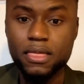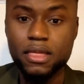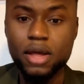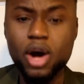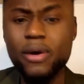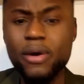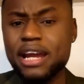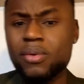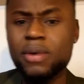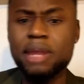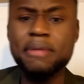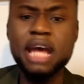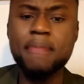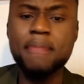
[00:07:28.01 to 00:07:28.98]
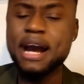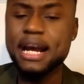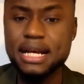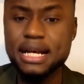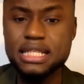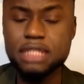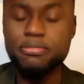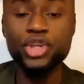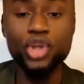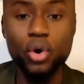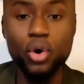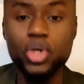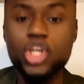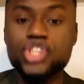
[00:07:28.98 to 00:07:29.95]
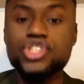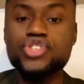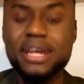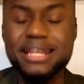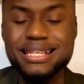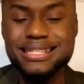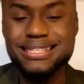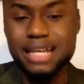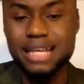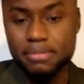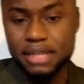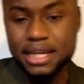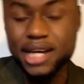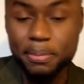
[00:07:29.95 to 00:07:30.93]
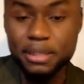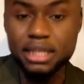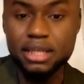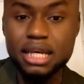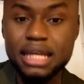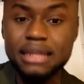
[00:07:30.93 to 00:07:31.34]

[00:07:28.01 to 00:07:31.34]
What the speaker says: Oh, they don't want to become my customer. No, because you try to sell them the company.